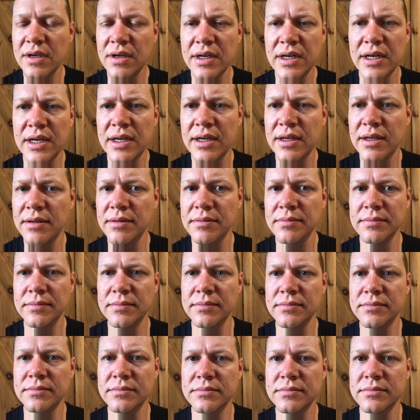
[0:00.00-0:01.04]
no
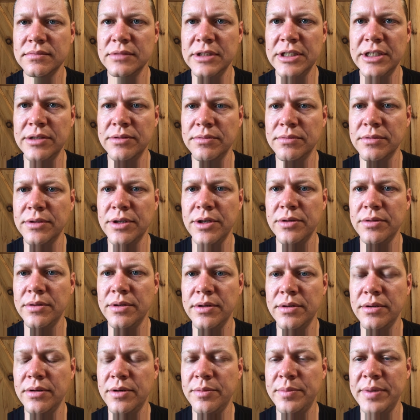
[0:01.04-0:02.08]

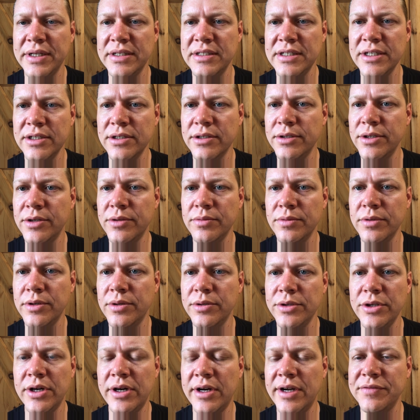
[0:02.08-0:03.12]
big deal. No,
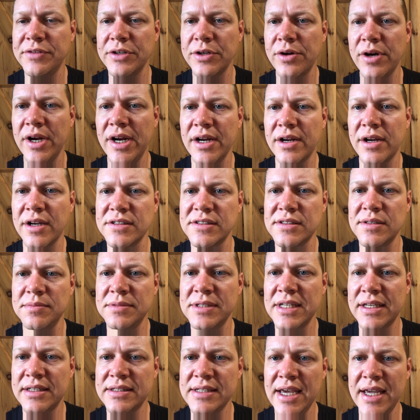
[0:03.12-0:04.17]
you don't have to create a custom
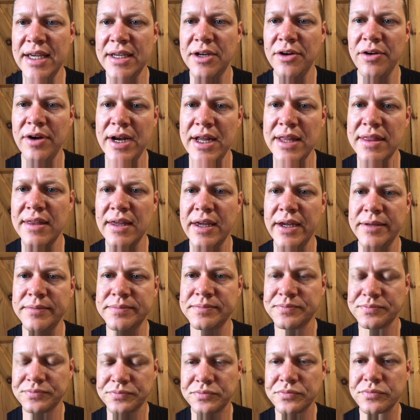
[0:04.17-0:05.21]
tank or
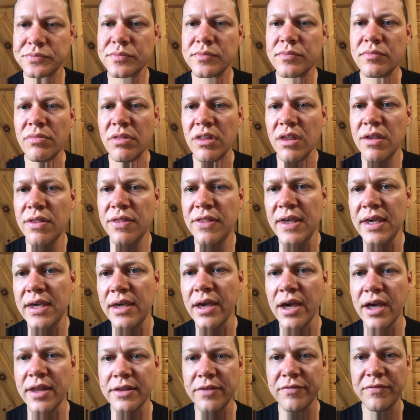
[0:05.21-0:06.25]
anything.
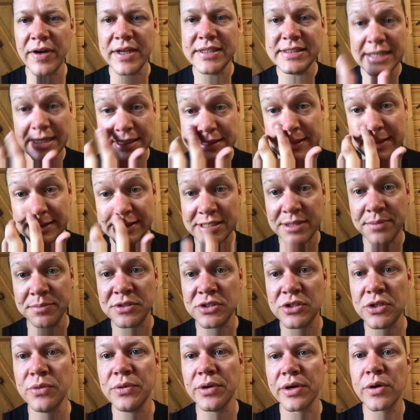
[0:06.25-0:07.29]
The FiTech
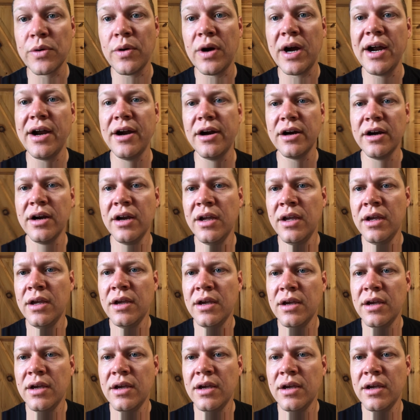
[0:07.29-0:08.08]
systems do require